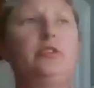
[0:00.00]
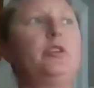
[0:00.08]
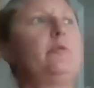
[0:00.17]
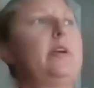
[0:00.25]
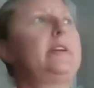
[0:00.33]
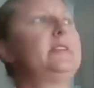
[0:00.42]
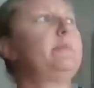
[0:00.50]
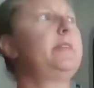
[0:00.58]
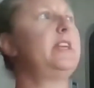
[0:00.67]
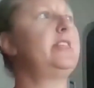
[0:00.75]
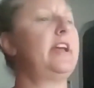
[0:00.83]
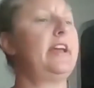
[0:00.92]
write
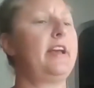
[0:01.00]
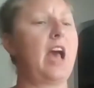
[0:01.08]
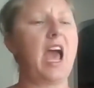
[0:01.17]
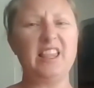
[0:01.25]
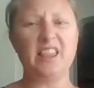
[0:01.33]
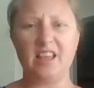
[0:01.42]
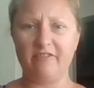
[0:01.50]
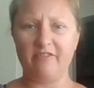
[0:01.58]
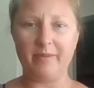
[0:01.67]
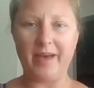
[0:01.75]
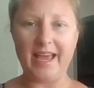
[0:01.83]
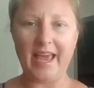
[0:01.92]
something like, I love
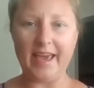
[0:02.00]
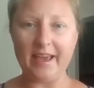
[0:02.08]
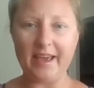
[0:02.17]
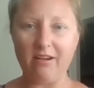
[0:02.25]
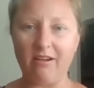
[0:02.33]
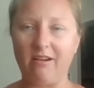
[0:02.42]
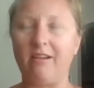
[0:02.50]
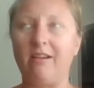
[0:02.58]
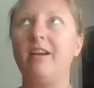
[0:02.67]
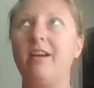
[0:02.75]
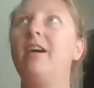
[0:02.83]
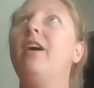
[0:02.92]
my hair.
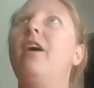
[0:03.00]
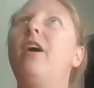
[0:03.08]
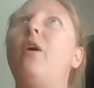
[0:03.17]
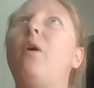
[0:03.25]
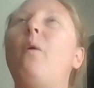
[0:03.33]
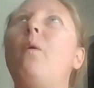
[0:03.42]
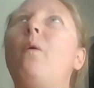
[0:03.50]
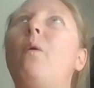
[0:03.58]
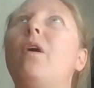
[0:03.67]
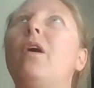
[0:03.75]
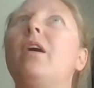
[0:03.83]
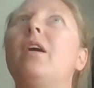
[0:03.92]

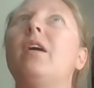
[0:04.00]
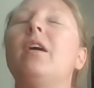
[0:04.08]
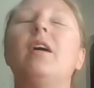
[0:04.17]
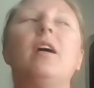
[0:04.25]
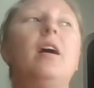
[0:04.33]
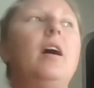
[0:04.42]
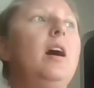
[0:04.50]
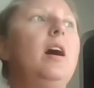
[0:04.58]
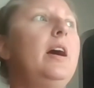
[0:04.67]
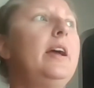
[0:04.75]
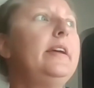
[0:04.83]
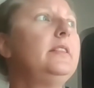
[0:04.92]
Or
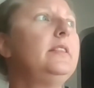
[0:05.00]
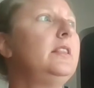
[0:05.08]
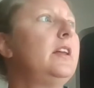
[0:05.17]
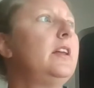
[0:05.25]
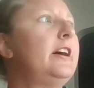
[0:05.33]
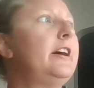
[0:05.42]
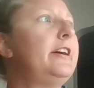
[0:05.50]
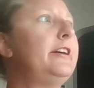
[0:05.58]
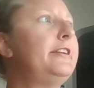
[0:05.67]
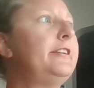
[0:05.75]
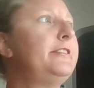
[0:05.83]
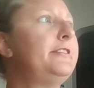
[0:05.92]
I
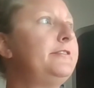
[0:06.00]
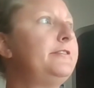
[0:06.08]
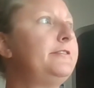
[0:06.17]
love